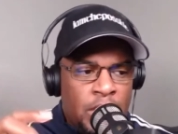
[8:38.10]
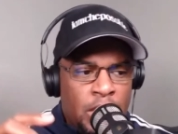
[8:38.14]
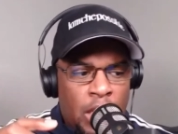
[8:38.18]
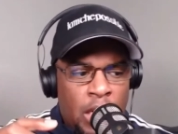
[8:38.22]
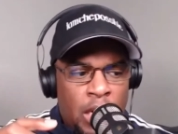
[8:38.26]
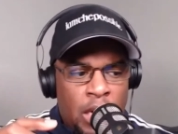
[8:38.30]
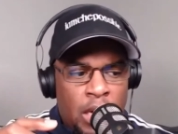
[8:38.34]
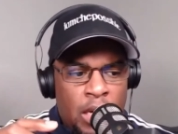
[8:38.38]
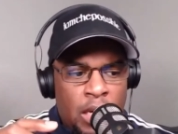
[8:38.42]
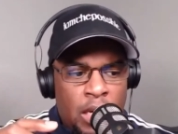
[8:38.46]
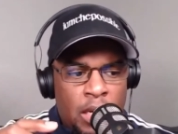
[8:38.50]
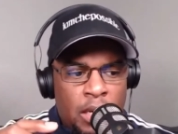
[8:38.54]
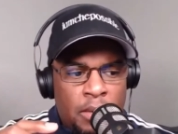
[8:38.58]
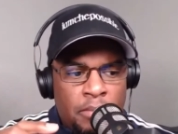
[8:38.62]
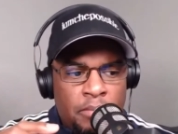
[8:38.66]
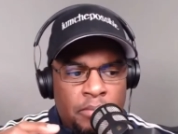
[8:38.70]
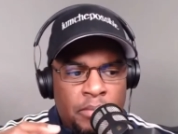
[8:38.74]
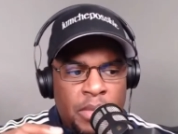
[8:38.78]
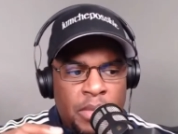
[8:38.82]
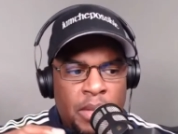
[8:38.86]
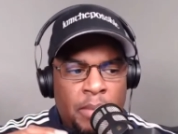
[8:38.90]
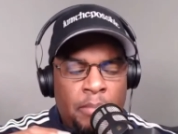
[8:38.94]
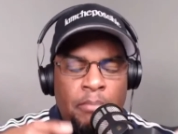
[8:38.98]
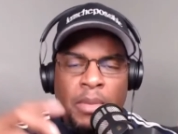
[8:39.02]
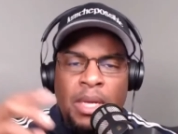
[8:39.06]

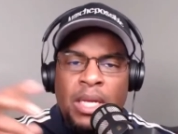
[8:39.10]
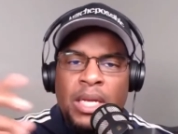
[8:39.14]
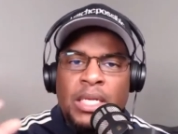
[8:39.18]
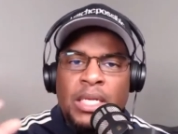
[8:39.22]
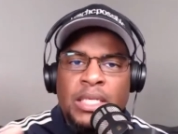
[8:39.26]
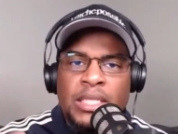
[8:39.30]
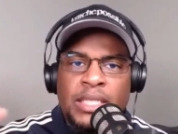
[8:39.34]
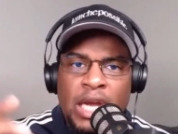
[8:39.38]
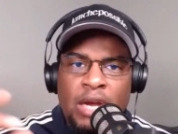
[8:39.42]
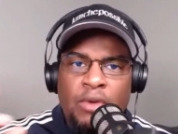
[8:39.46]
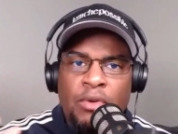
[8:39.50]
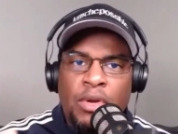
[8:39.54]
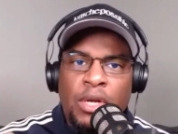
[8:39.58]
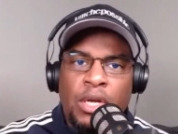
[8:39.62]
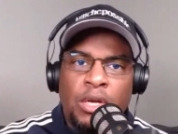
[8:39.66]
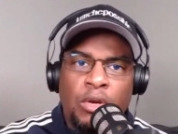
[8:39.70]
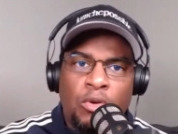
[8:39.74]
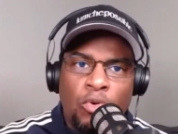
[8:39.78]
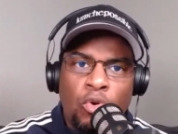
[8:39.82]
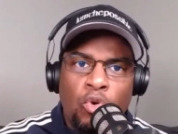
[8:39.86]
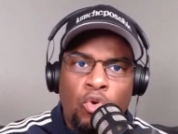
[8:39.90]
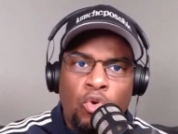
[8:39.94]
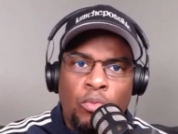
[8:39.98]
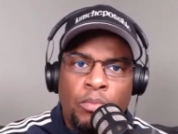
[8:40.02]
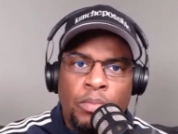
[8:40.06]
um, military
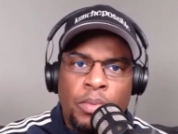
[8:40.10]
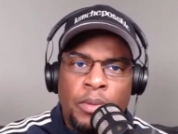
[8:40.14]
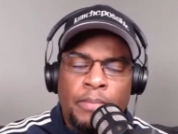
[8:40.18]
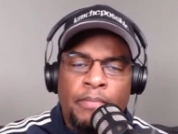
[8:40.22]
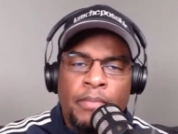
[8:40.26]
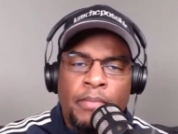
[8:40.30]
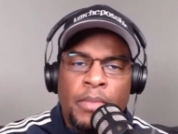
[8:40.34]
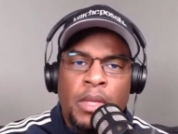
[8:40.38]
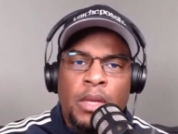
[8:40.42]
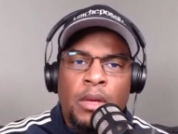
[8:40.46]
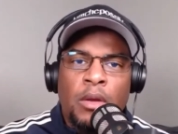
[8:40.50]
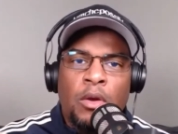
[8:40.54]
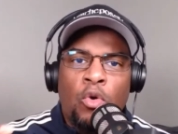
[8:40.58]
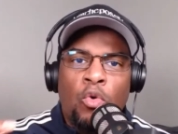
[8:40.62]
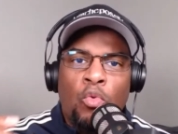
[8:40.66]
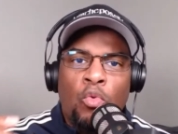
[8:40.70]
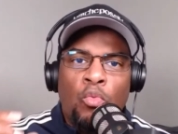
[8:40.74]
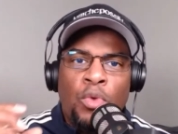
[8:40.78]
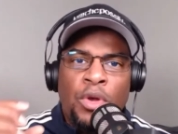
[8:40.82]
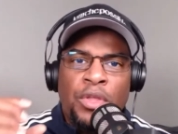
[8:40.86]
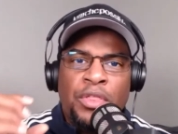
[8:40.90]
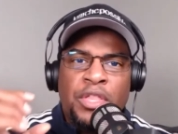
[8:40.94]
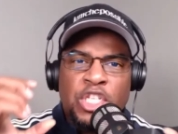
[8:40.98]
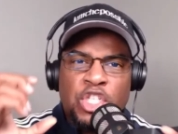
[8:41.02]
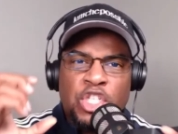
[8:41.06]
group
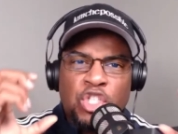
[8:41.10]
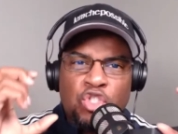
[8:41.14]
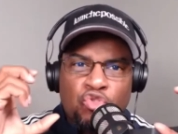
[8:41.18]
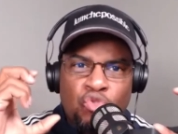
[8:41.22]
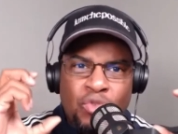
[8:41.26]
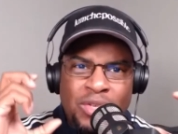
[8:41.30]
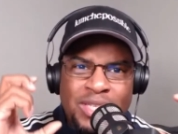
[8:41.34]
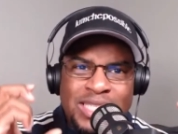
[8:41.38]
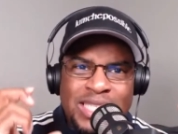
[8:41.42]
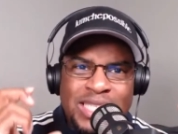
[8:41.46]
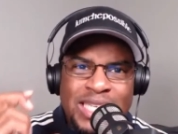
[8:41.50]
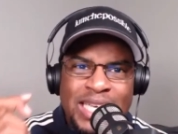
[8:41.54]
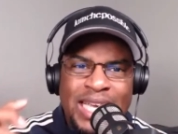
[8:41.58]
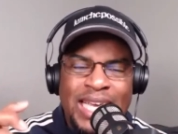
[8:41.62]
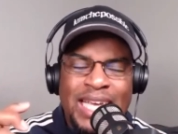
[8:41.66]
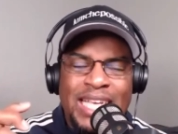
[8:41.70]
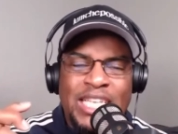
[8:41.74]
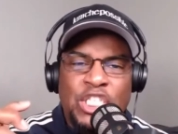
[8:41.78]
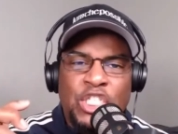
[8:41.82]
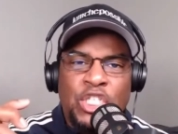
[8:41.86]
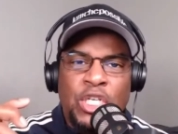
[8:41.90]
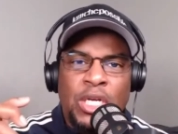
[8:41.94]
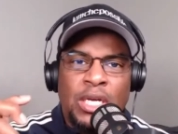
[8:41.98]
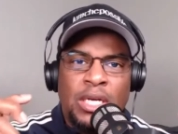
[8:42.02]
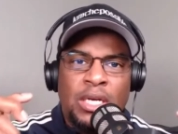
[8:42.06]
with
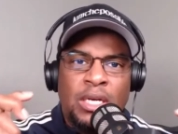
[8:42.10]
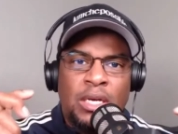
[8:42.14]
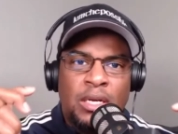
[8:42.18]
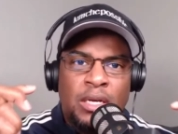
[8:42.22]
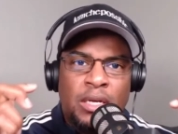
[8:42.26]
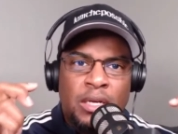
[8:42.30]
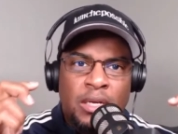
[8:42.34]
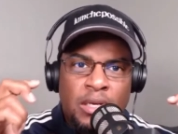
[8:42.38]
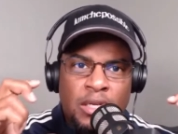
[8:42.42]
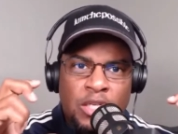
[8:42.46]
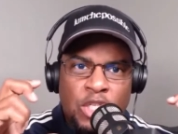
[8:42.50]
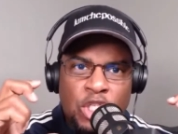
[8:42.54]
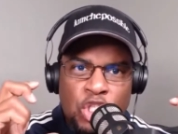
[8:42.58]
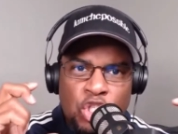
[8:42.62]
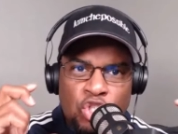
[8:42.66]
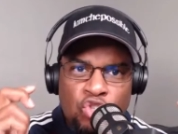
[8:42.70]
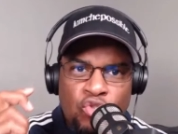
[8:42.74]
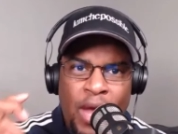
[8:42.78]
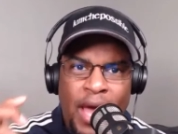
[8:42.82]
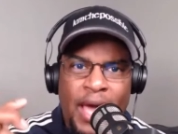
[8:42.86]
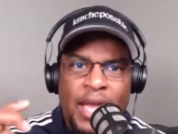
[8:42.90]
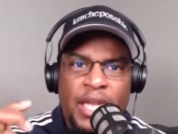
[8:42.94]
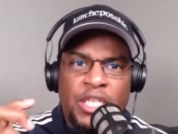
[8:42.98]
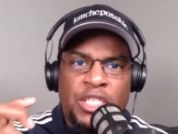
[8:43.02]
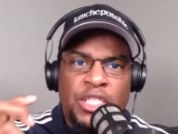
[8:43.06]
strategic
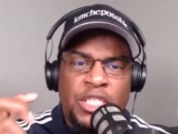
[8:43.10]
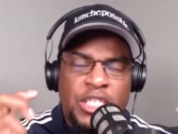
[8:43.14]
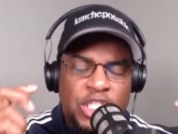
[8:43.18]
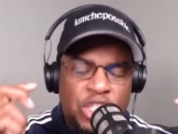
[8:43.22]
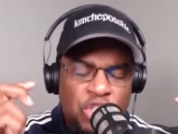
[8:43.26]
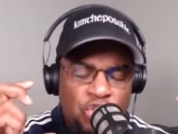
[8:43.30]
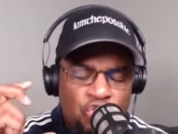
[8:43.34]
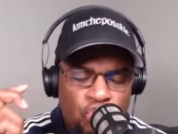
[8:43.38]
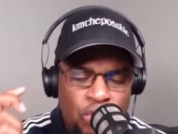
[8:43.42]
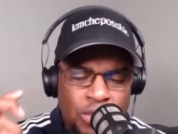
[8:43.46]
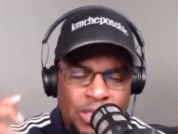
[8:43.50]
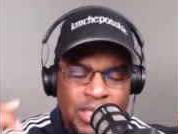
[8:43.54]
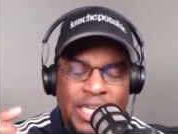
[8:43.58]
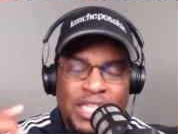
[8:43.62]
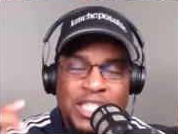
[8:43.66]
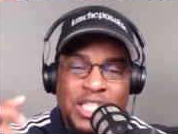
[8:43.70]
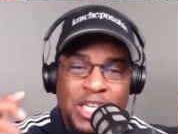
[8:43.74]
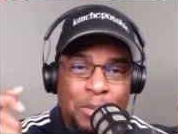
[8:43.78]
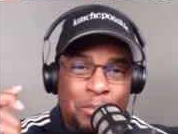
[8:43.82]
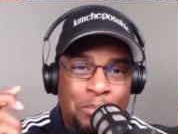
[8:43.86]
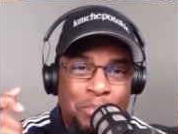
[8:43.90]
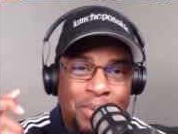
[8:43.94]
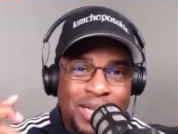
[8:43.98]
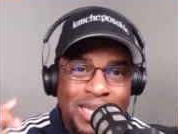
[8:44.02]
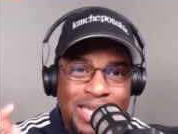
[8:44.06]
strategies,
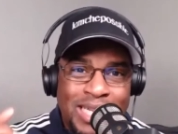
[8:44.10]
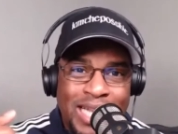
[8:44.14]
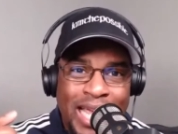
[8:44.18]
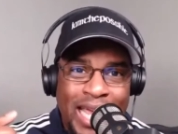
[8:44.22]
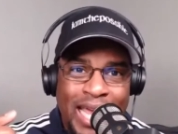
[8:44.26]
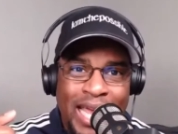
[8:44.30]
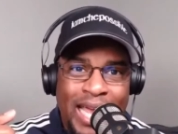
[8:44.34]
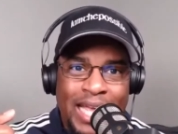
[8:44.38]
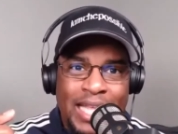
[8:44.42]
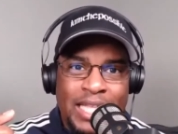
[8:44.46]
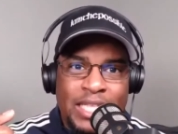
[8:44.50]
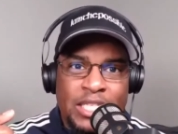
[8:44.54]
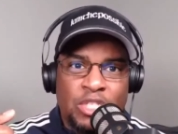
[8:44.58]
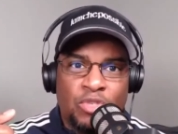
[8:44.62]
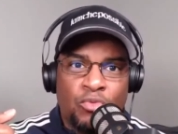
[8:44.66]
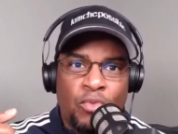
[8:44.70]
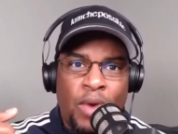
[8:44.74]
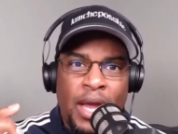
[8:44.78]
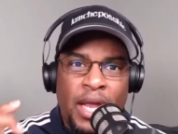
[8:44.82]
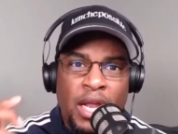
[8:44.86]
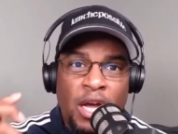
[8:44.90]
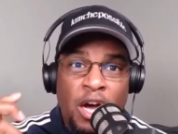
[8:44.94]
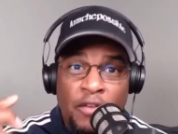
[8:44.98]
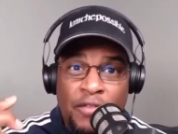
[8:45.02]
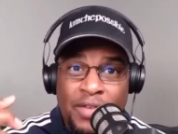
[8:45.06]
strategic plans,
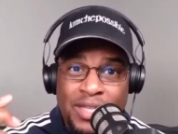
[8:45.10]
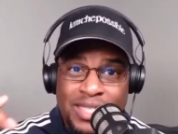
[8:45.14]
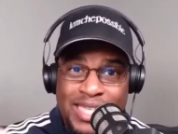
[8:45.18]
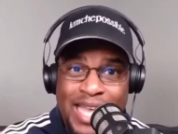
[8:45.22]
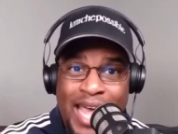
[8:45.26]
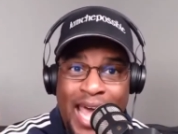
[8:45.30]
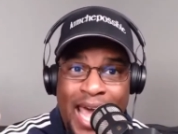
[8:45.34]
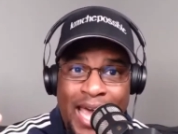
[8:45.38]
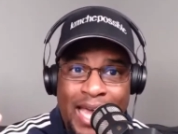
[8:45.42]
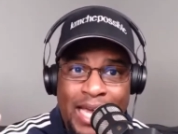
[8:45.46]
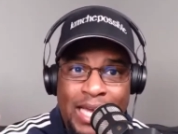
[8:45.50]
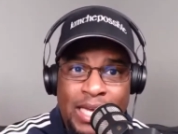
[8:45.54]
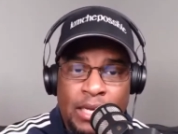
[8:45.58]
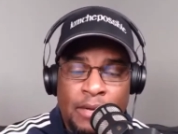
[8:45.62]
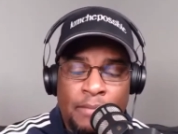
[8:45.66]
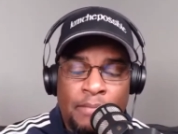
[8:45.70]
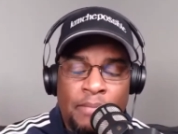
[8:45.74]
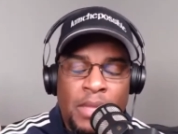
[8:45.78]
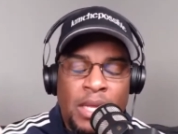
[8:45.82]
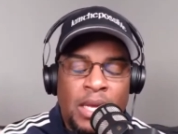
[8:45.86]
right, of attack.